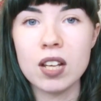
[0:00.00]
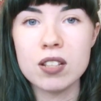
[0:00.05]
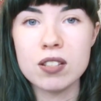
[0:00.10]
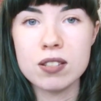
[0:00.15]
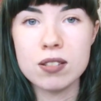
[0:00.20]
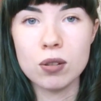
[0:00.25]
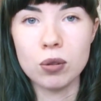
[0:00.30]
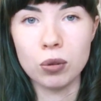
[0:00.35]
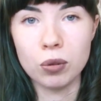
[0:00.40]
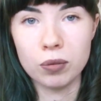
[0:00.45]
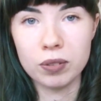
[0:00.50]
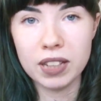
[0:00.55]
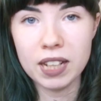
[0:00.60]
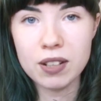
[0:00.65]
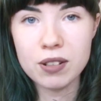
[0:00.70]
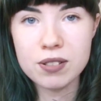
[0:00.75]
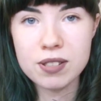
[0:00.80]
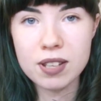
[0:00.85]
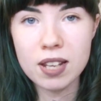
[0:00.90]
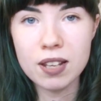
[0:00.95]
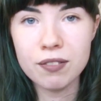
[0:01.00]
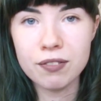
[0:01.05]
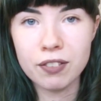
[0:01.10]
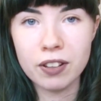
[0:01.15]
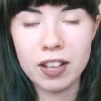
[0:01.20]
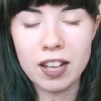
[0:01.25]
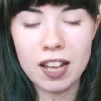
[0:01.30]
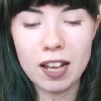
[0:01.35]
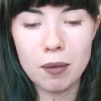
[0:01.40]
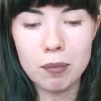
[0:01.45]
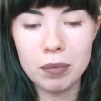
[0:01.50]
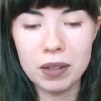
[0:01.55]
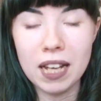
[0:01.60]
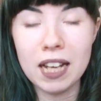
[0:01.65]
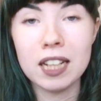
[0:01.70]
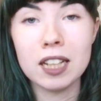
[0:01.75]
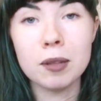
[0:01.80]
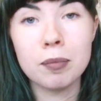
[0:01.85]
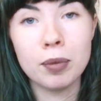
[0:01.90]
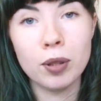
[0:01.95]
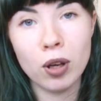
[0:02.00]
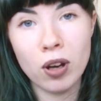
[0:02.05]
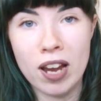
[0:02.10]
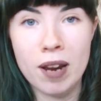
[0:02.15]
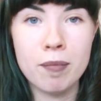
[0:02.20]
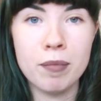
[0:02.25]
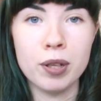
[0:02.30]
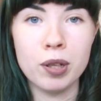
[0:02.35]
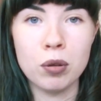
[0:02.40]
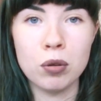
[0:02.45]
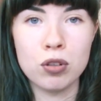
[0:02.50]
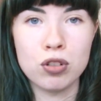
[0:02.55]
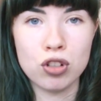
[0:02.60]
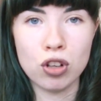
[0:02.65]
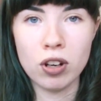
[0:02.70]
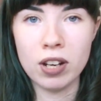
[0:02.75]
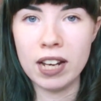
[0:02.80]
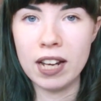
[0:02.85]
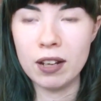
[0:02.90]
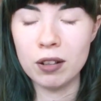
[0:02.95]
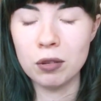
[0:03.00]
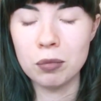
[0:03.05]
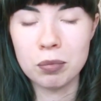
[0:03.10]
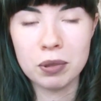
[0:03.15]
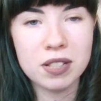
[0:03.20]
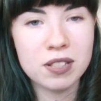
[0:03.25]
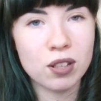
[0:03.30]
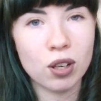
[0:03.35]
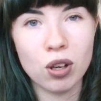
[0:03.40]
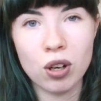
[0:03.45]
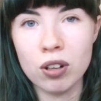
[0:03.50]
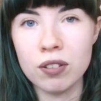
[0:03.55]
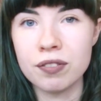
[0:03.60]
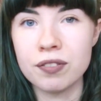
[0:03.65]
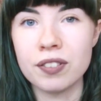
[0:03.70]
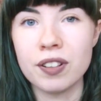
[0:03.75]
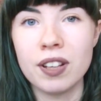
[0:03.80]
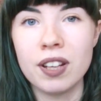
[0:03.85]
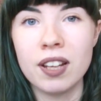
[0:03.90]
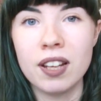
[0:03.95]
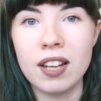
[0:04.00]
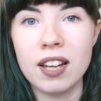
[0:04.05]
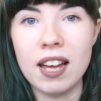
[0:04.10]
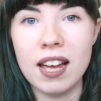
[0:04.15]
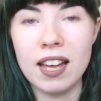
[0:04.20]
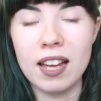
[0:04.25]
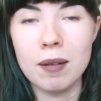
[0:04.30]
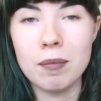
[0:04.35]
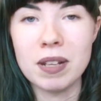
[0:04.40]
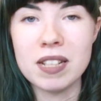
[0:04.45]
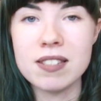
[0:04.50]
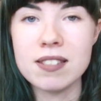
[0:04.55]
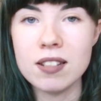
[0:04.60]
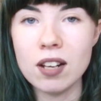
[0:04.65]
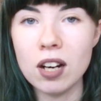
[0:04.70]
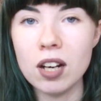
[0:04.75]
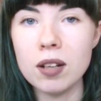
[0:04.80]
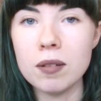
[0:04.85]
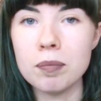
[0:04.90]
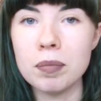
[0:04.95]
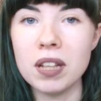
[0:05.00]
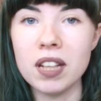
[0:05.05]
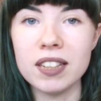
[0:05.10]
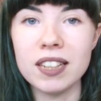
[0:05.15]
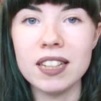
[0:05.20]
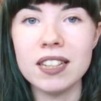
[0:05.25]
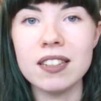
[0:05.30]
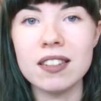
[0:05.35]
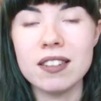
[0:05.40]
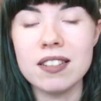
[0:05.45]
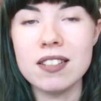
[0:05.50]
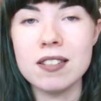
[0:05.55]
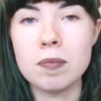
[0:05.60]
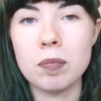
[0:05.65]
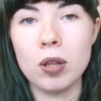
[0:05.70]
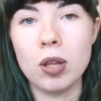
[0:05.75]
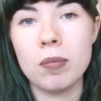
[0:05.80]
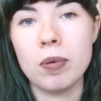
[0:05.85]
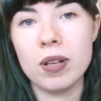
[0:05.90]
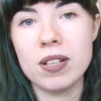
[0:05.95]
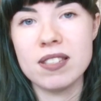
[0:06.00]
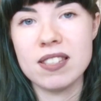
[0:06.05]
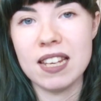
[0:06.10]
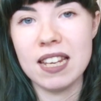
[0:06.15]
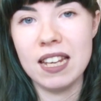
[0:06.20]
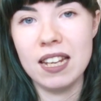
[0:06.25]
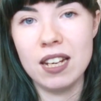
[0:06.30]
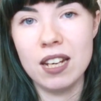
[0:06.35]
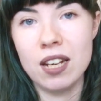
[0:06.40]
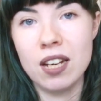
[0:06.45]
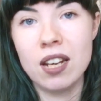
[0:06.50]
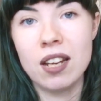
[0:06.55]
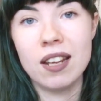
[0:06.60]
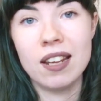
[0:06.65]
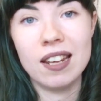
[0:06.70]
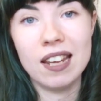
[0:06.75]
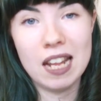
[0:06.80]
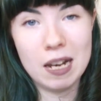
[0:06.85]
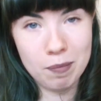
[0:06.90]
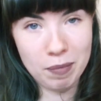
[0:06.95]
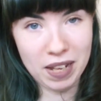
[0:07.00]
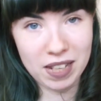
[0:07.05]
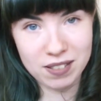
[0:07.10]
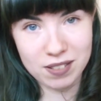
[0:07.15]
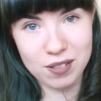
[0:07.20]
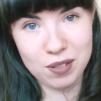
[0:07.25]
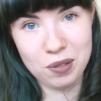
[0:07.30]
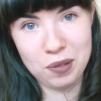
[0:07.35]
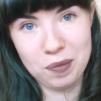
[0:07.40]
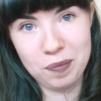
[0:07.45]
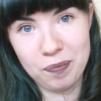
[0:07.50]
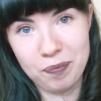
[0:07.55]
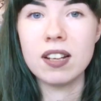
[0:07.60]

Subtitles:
So get yourself a blank plot embryo, draw it out, print it off, and start plugging these plot points in pencil.